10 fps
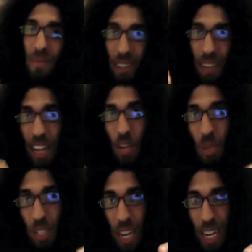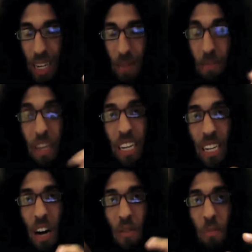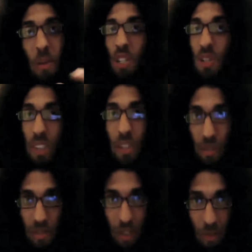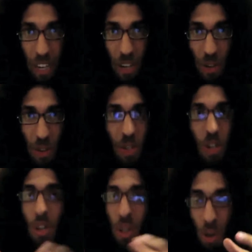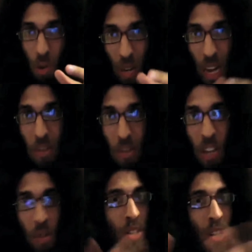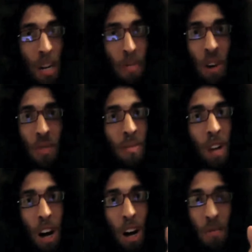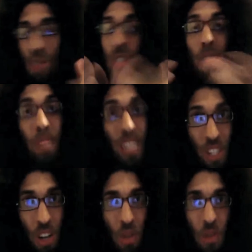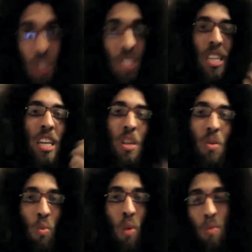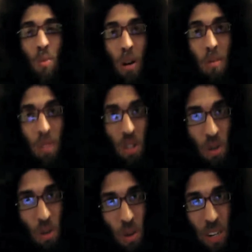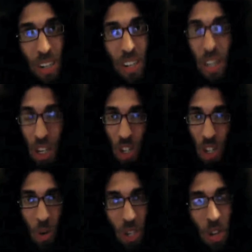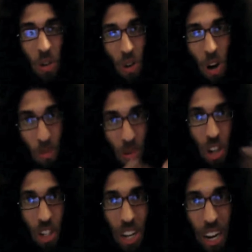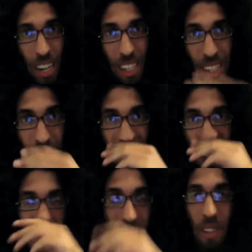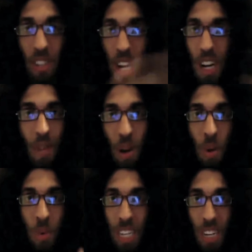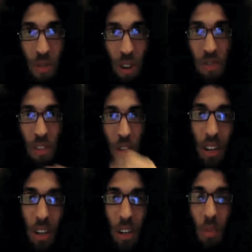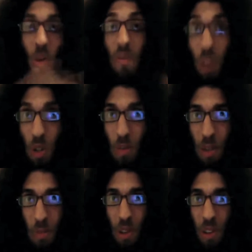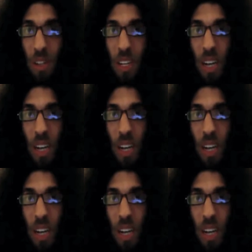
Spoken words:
and it was a meeting of a bunch of different filmmakers who came together to talk about, just to meet each other and see what we're up to and show each other our projects and talk about what we need for our films. One of those people